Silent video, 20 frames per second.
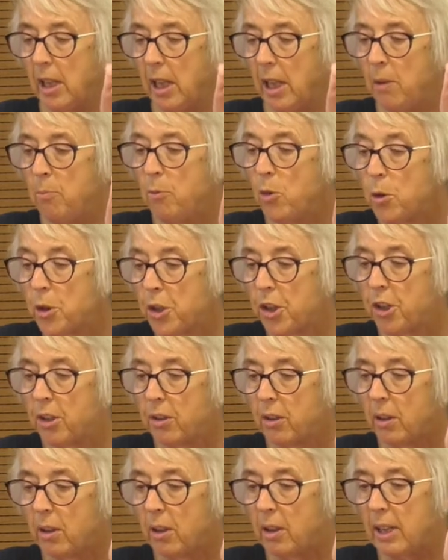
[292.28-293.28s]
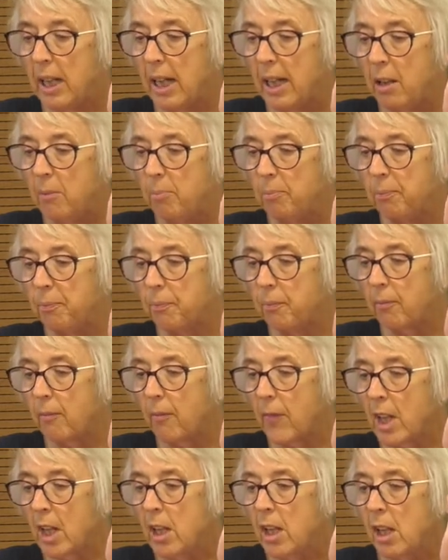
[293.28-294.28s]
emotional
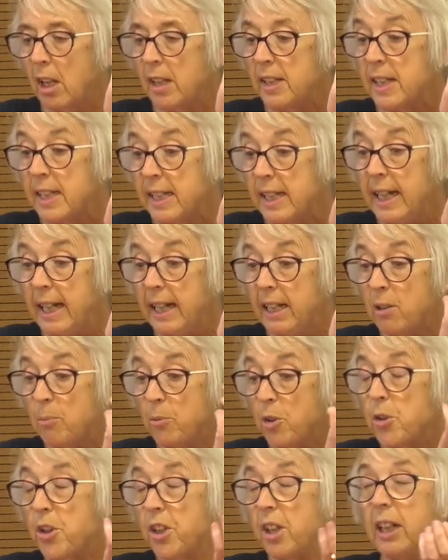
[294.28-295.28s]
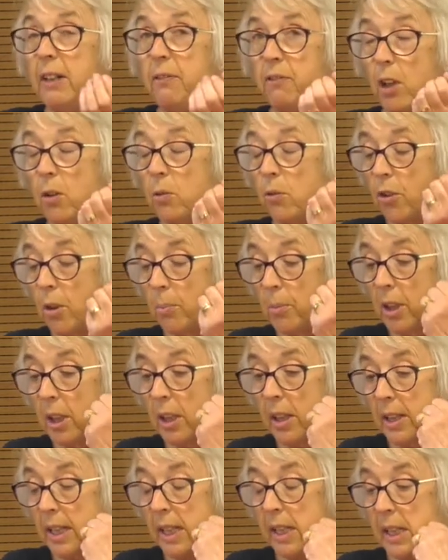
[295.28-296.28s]
state, emotionally
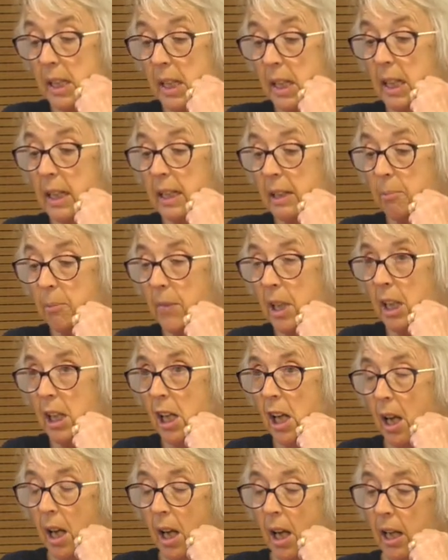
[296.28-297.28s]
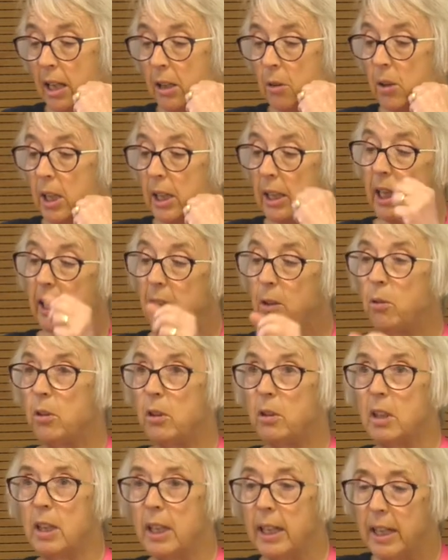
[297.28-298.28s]
vulnerable at this time. I quite like
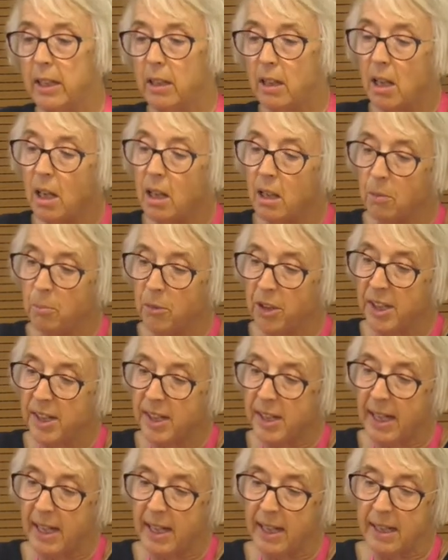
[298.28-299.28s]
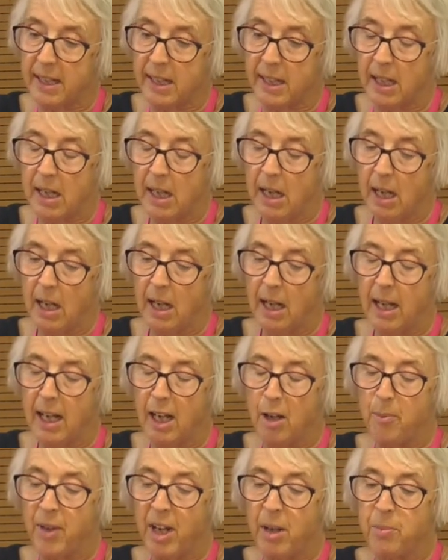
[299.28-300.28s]
what Claire Harmon says
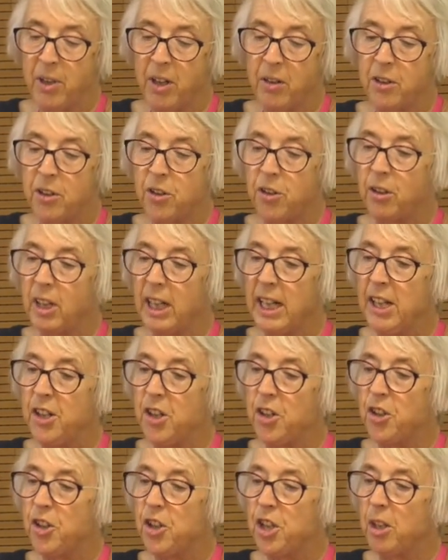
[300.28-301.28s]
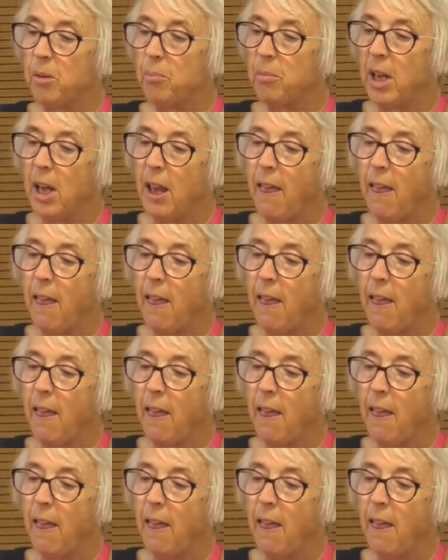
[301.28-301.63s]
about this relationship.